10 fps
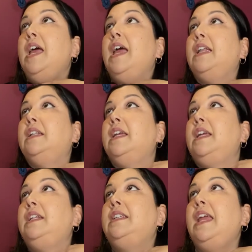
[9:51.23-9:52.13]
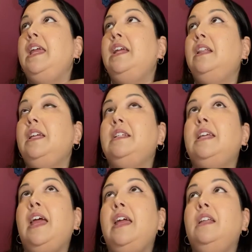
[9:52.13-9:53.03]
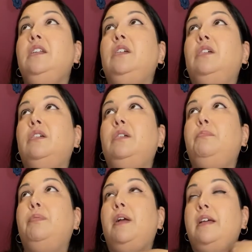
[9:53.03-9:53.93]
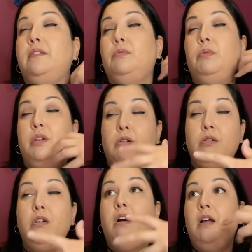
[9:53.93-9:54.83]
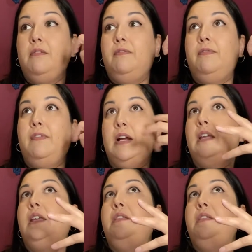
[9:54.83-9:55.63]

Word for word: and like take like 10 good breaths where you're not fucking